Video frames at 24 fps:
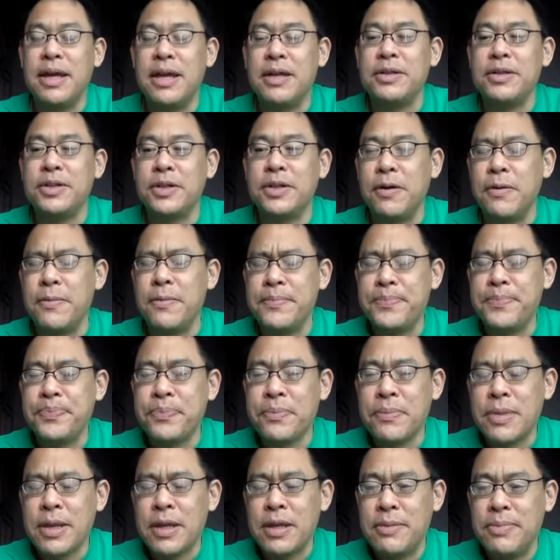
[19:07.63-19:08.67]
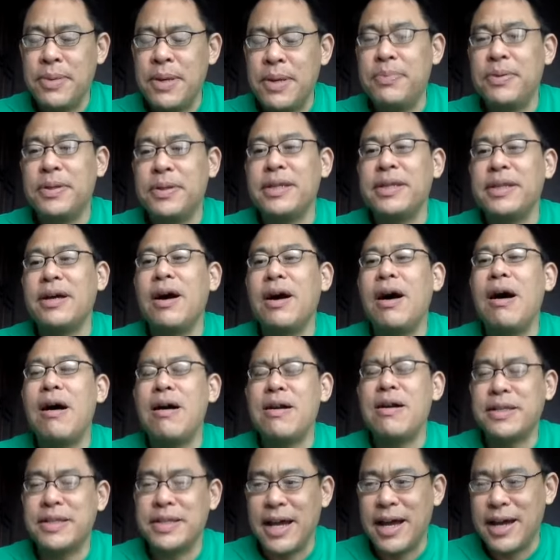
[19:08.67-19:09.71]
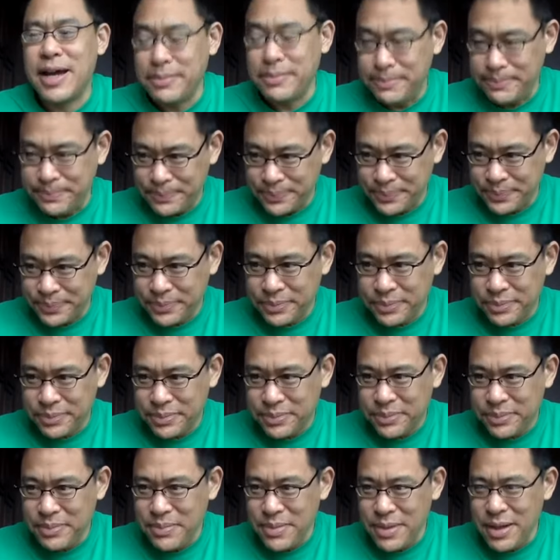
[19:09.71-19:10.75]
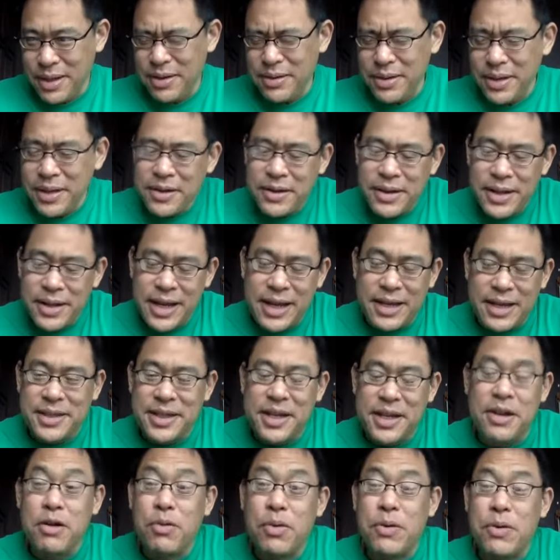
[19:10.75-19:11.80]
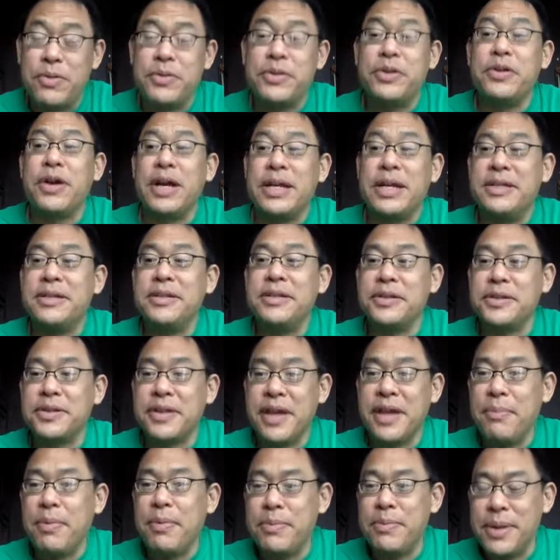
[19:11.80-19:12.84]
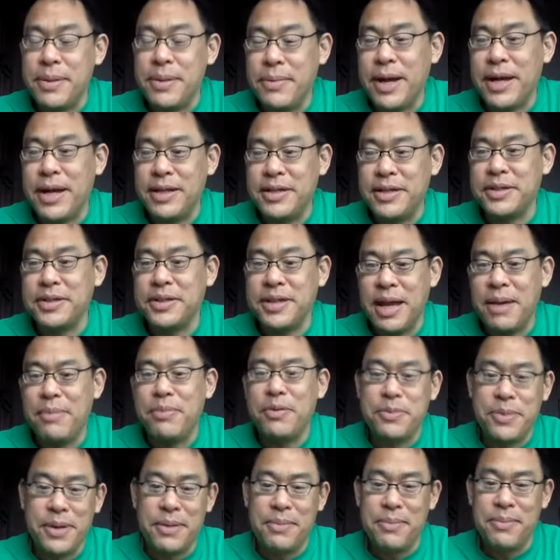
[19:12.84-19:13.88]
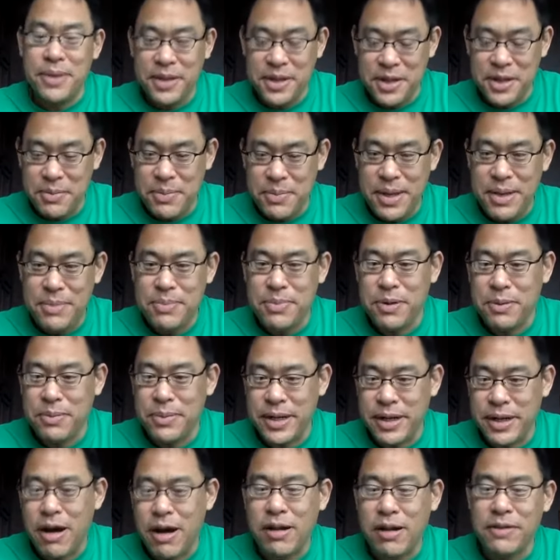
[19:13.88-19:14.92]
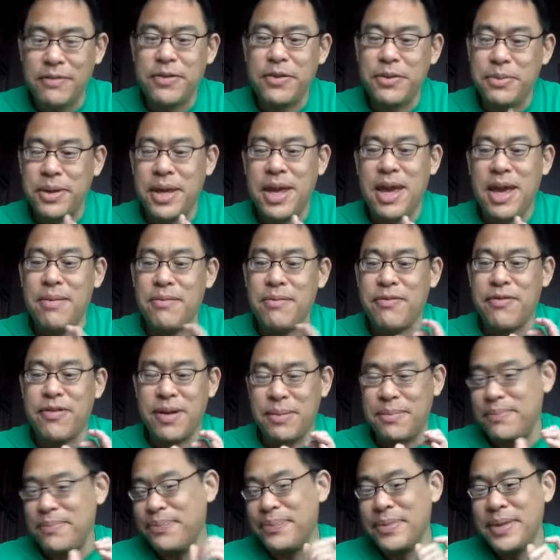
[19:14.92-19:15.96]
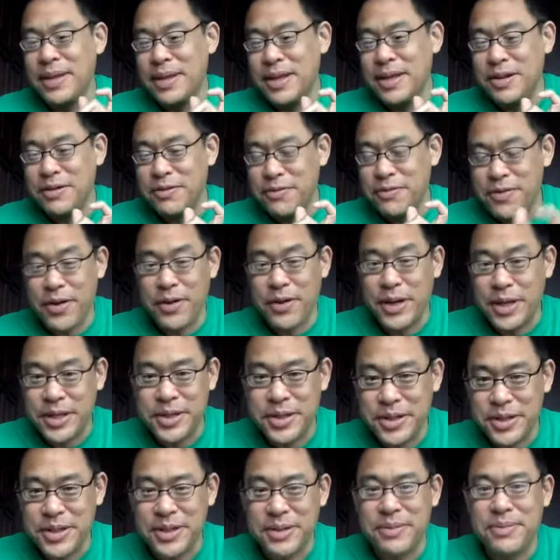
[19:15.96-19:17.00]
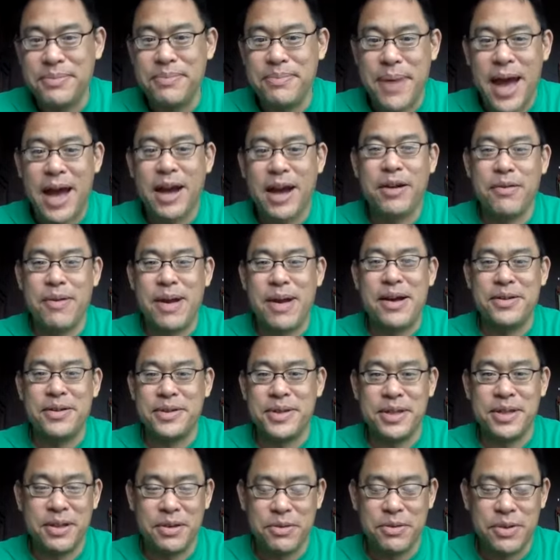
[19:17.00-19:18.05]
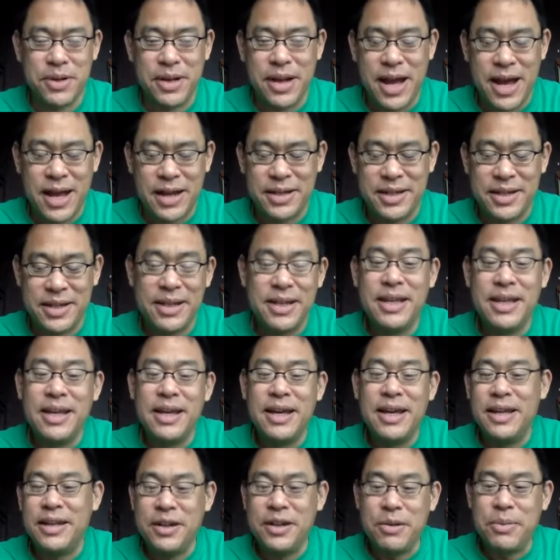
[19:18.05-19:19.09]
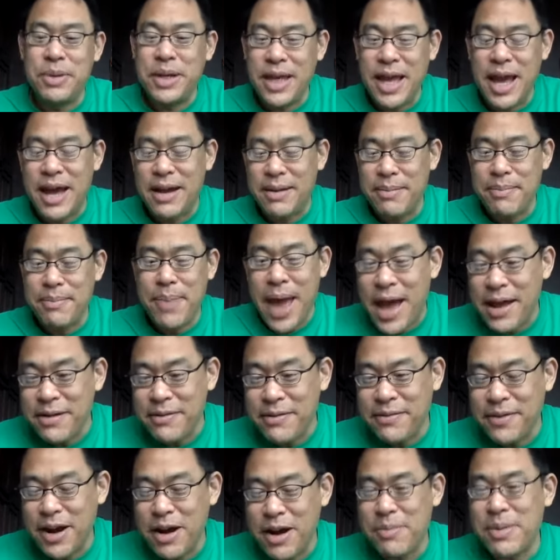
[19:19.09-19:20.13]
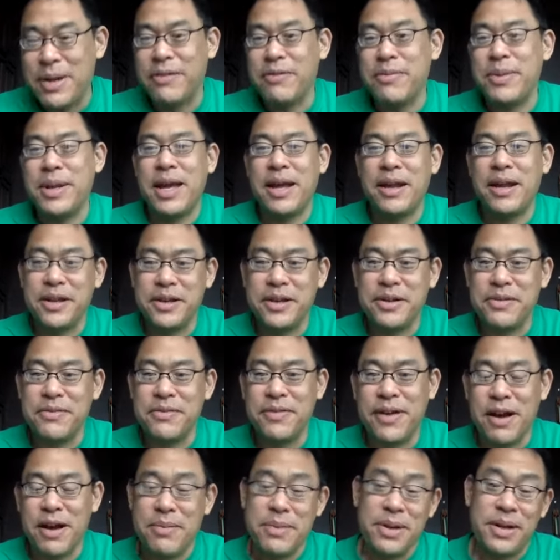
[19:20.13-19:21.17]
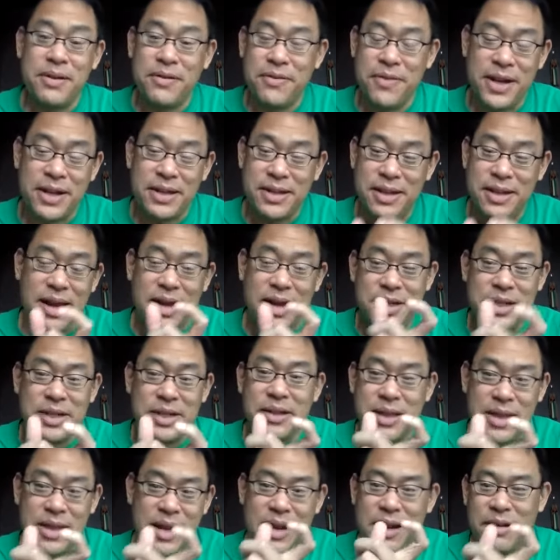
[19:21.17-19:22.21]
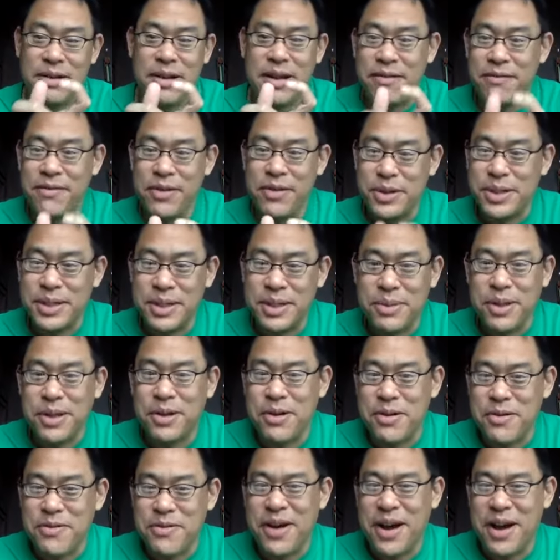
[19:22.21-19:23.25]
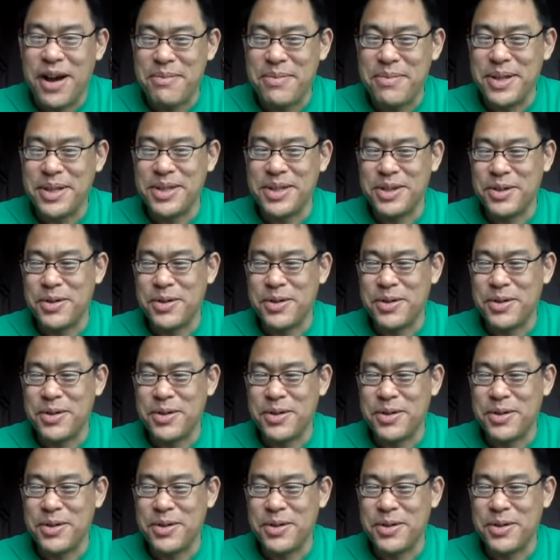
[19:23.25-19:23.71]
And so the people on the hard side, you know, like I said, oh, what would your ideal sample be? My ideal sample would be 1 million people, but all of whom came from, you know, very good backgrounds, and and nobody had a bad environment. Everybody had a good environment. In fact, ideally, they'd all have very similar environments.